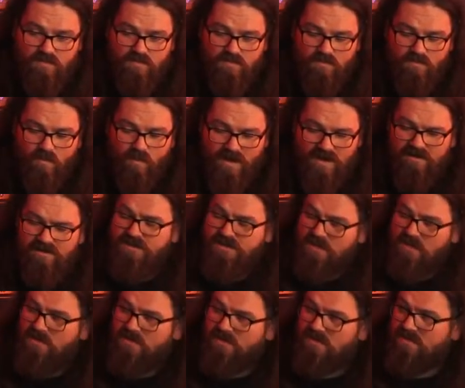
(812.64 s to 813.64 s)
were a
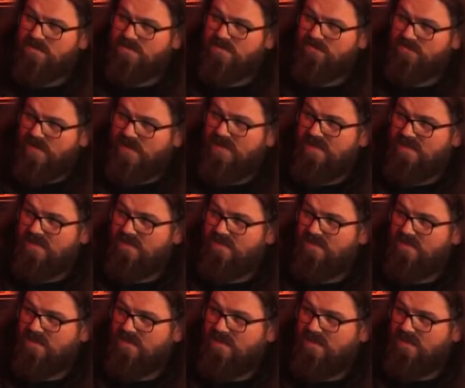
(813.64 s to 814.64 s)
joke, mm. really. Mm.
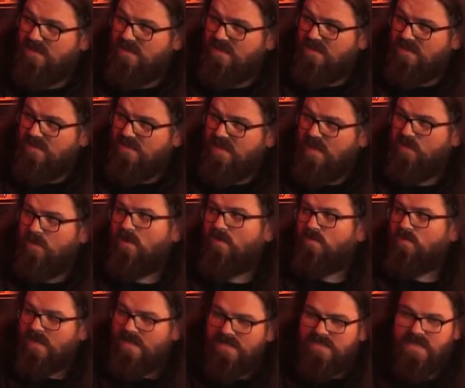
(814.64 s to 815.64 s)
Right. Yeah. They
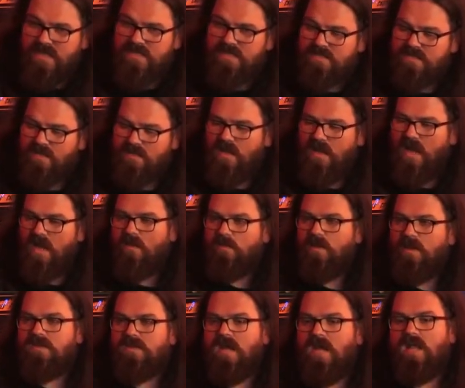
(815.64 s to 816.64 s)
weren't really taken seriously. And, like I
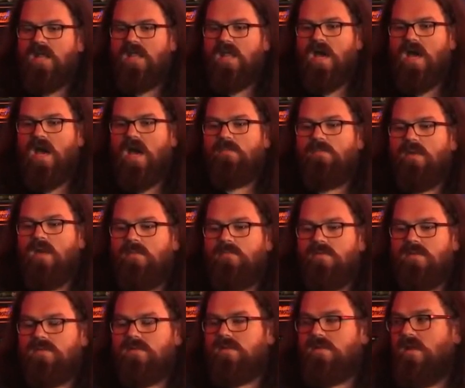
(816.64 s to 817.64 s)
mean, the old and, Batman and,
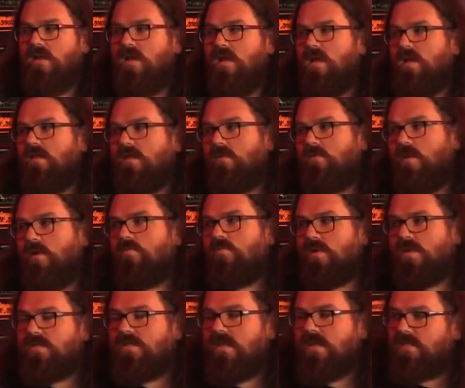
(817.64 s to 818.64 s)
Robin's. I mean, they, they, weren't
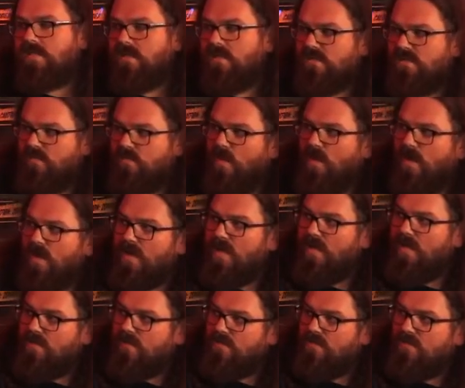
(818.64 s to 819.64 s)
really taken seriously by
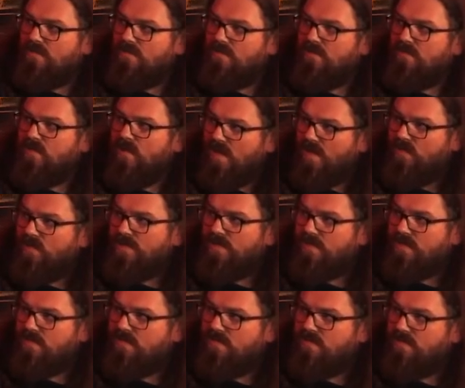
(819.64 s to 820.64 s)
mm. Hollywood
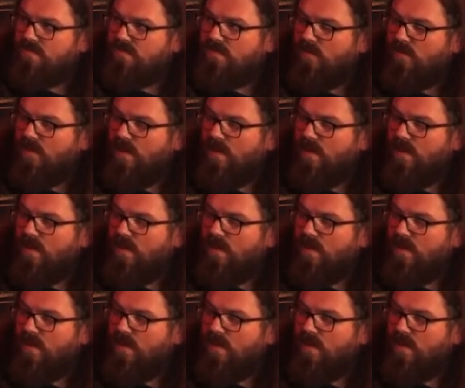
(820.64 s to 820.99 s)
or by